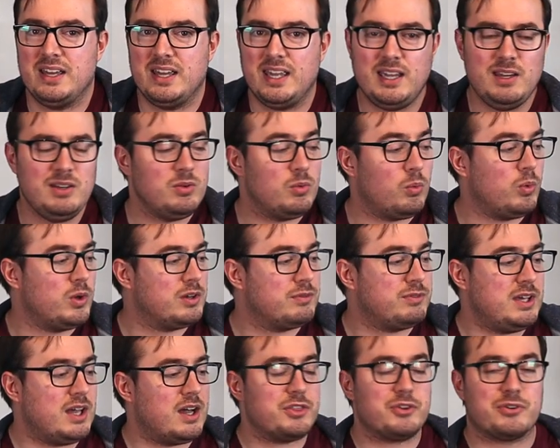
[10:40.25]
In one
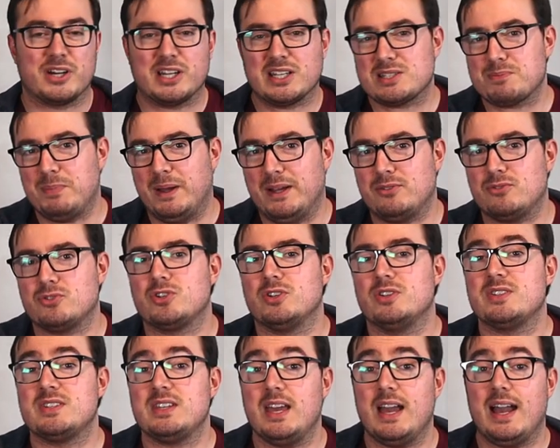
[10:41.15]
of the other
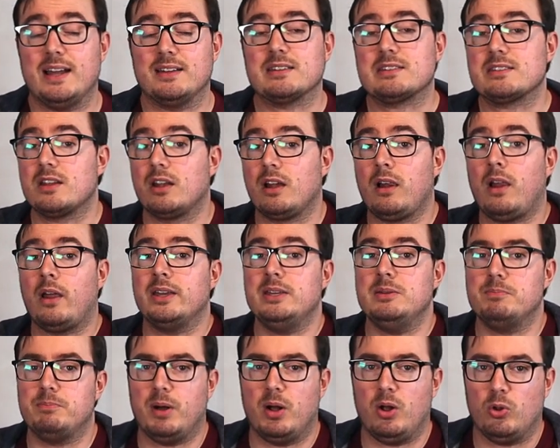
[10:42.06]
expansions, it adds the
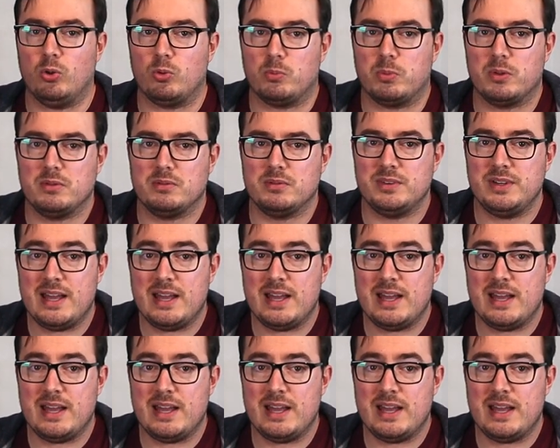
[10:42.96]
light bulb.